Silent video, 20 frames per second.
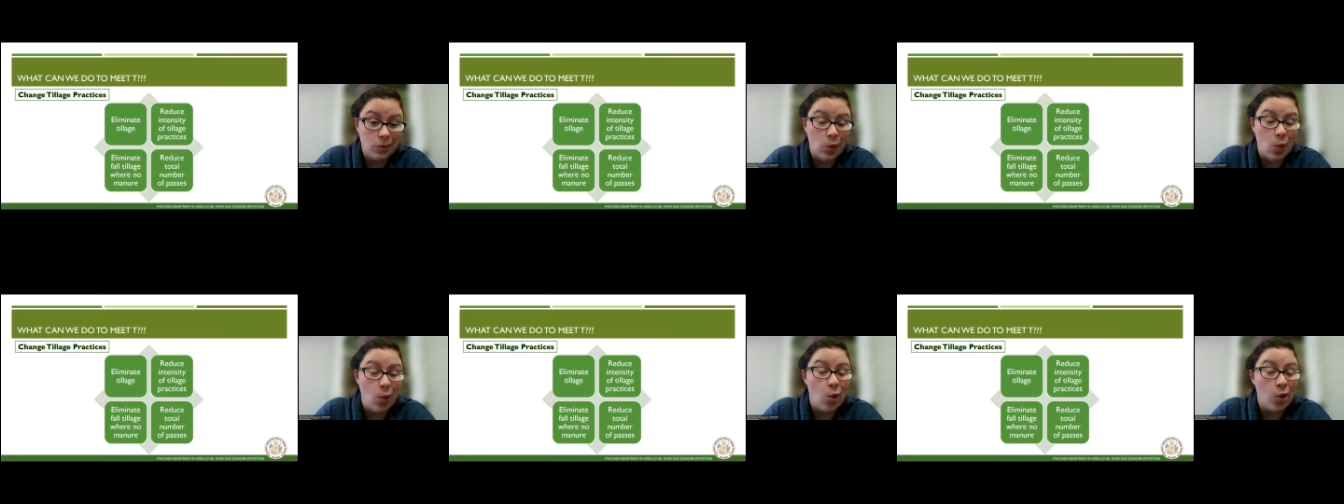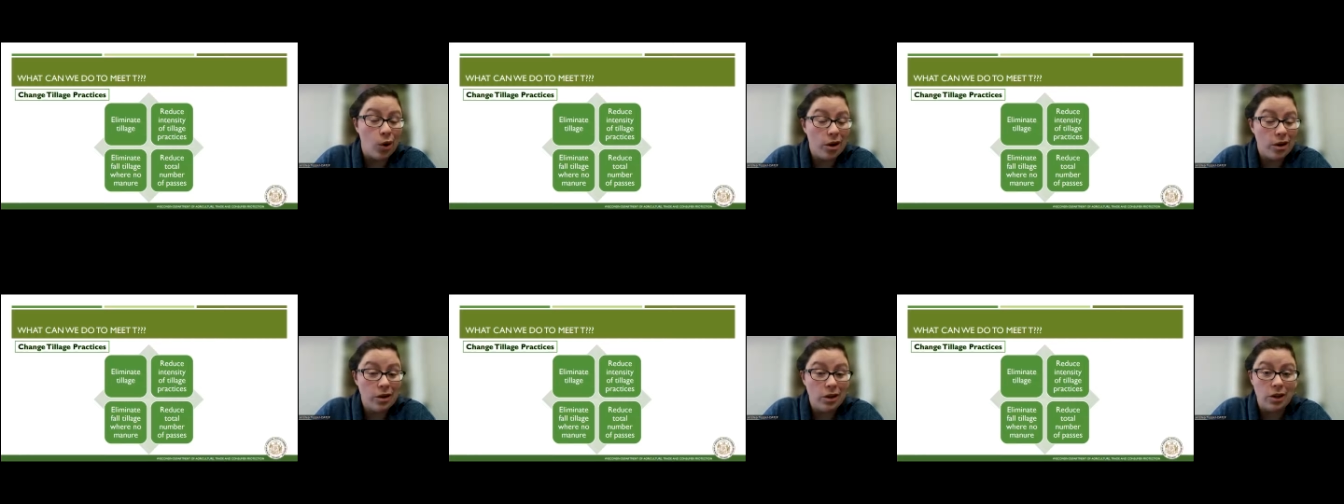
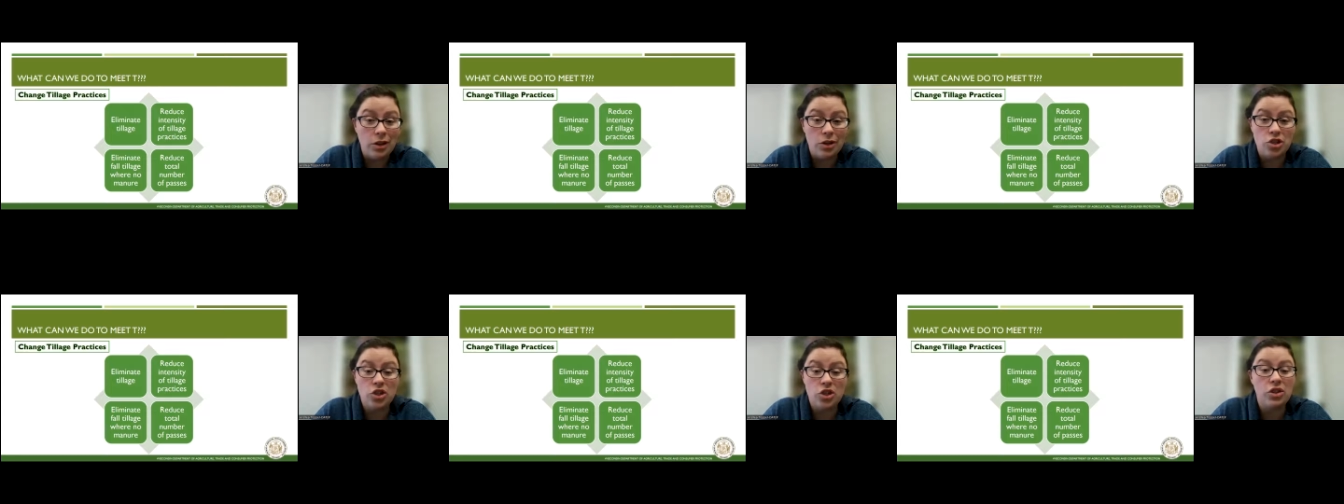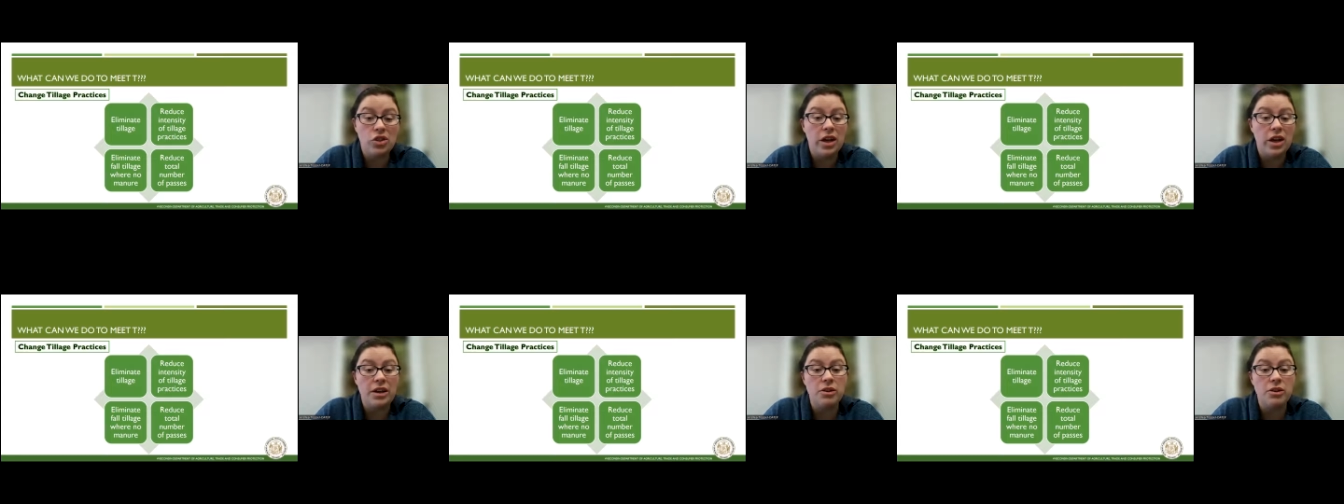or you just
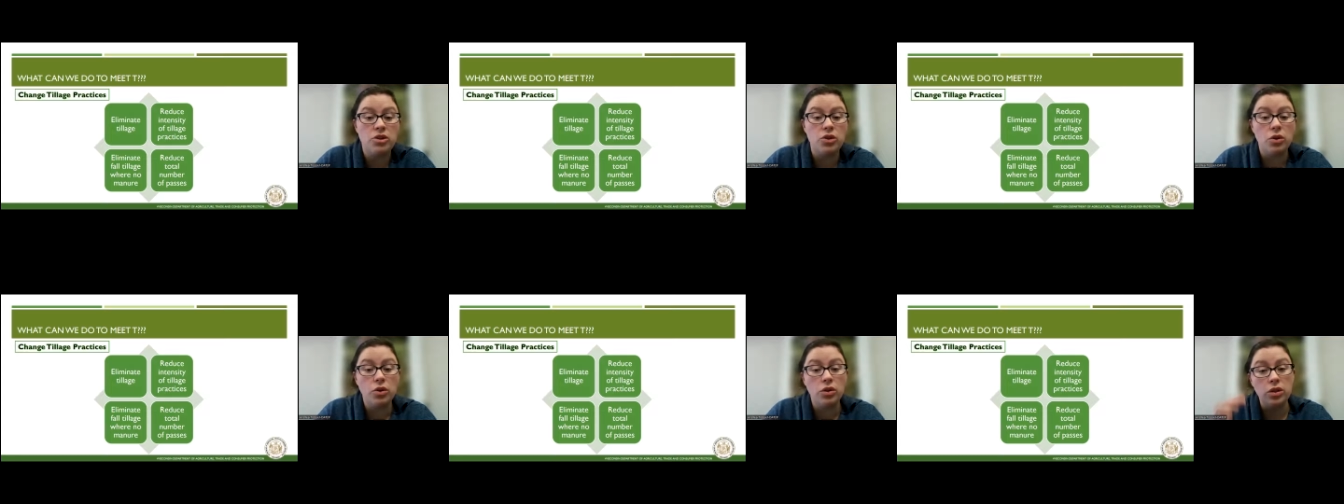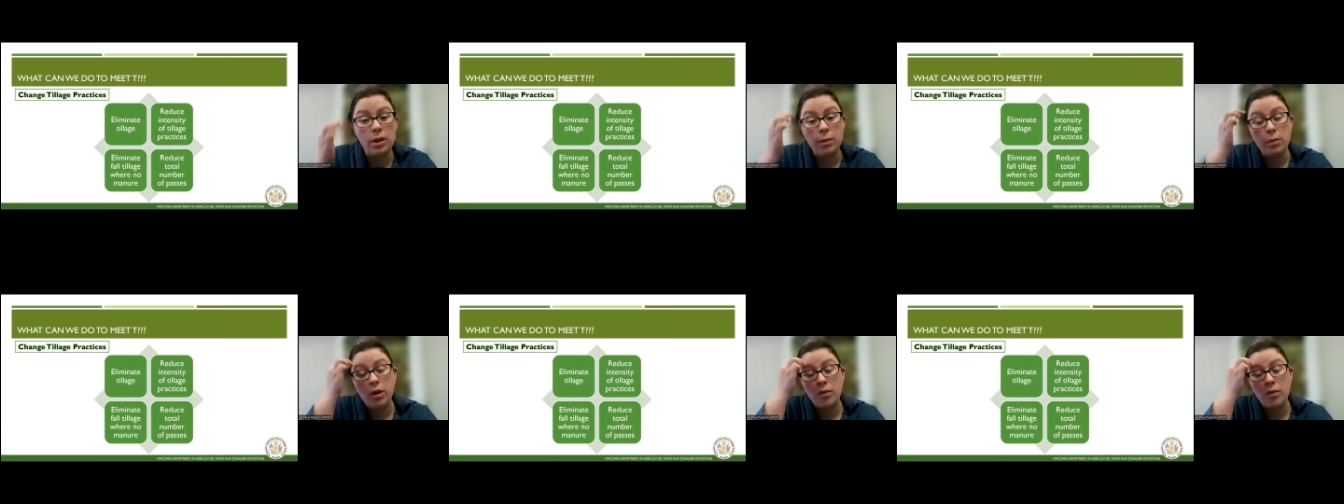look at your total
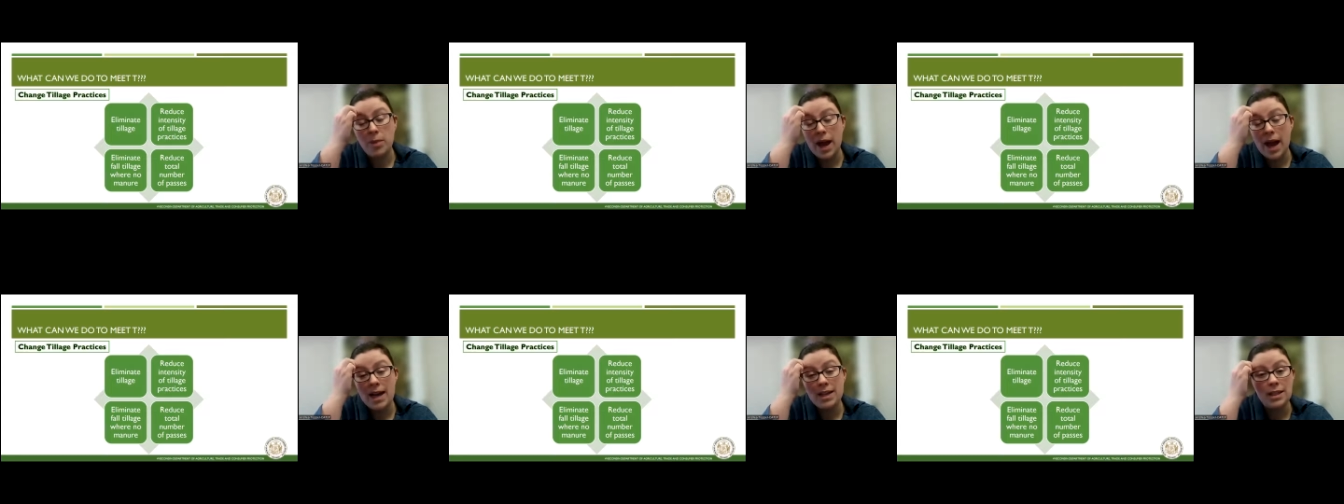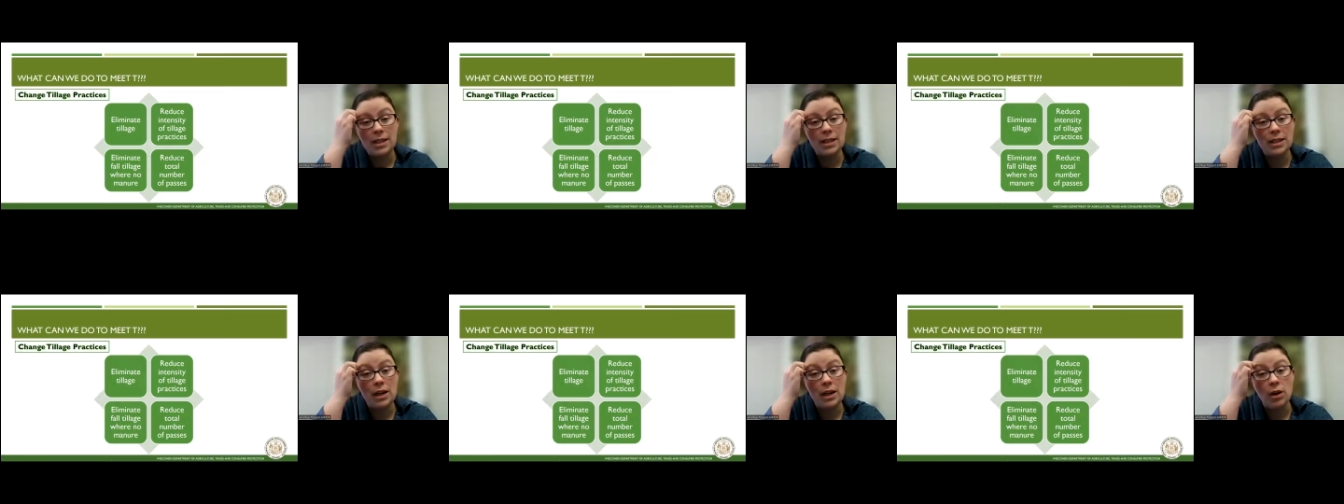number of
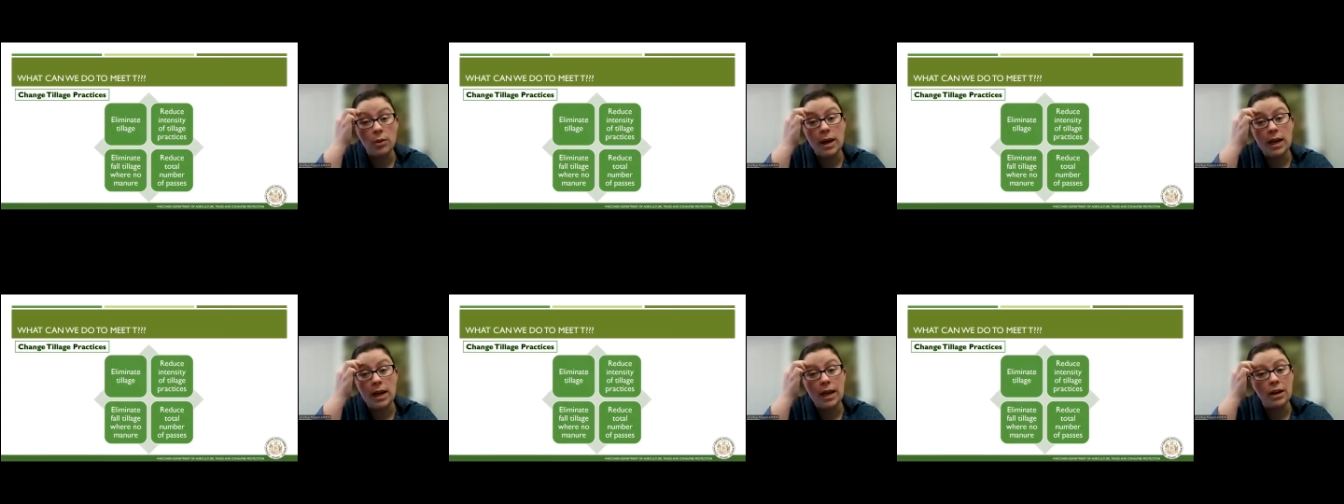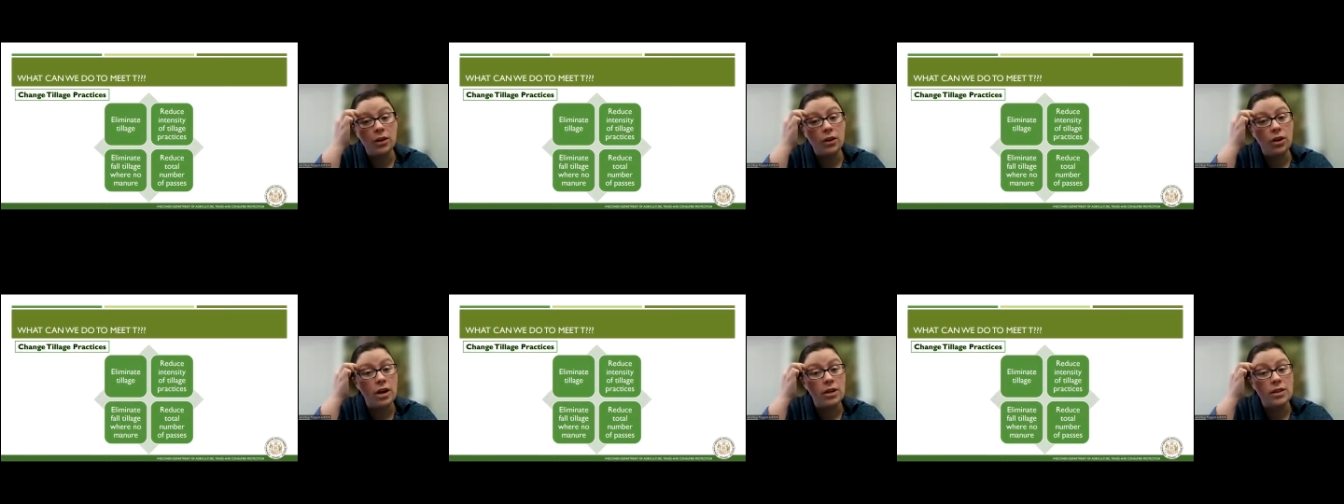passes that you're making
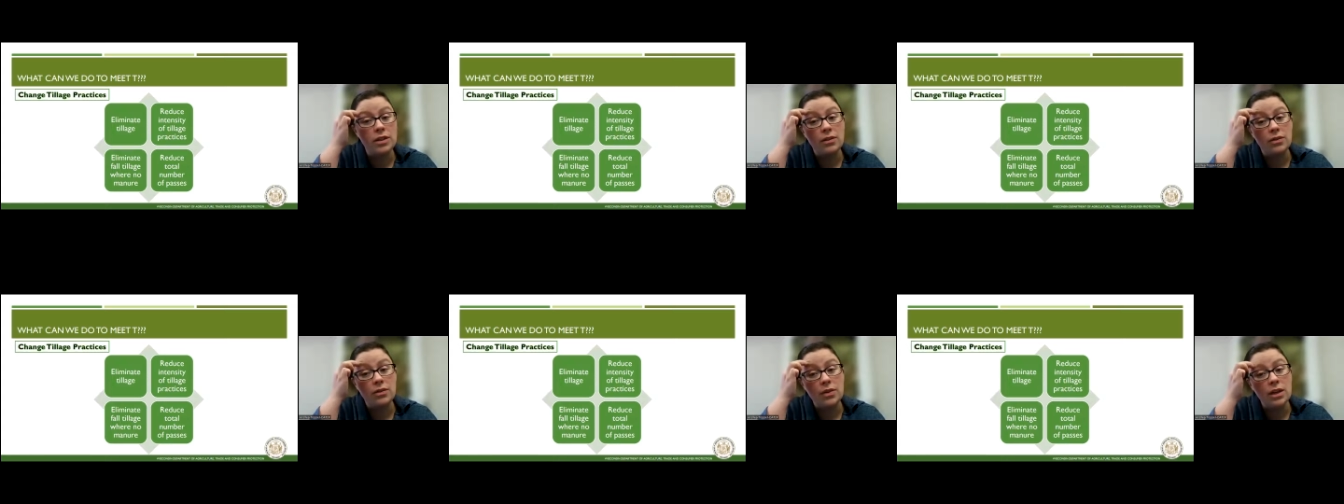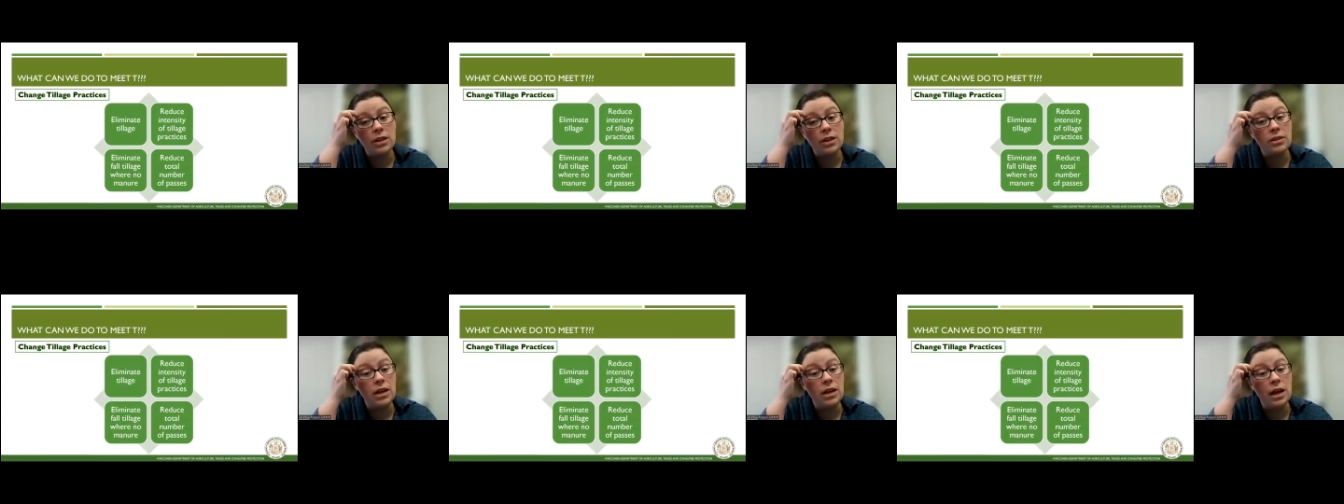across the
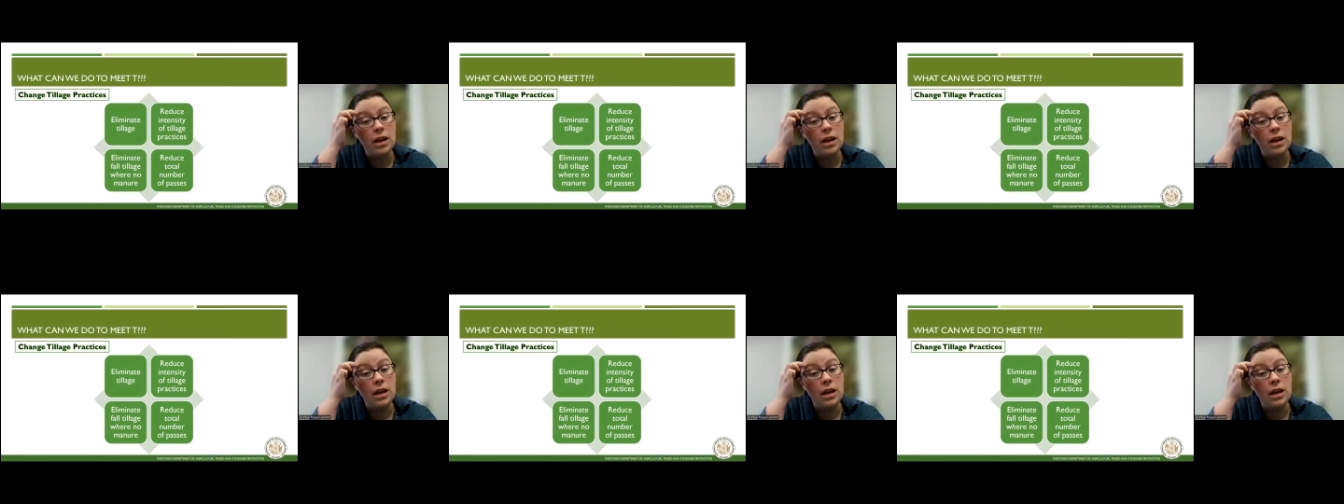field